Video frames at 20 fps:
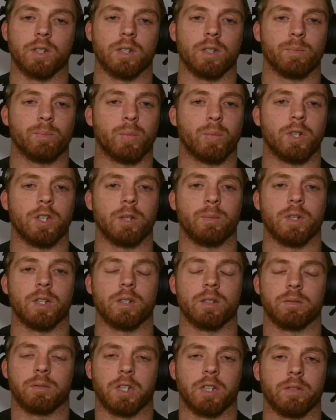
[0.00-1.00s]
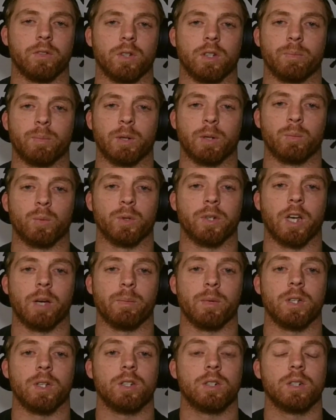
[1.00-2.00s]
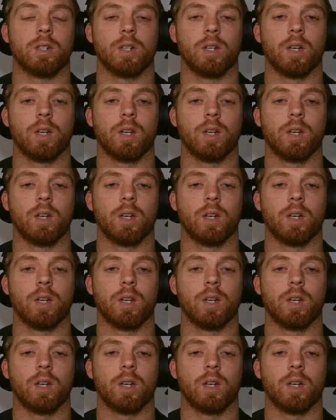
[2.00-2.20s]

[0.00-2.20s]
and put him in, give you a bit more damage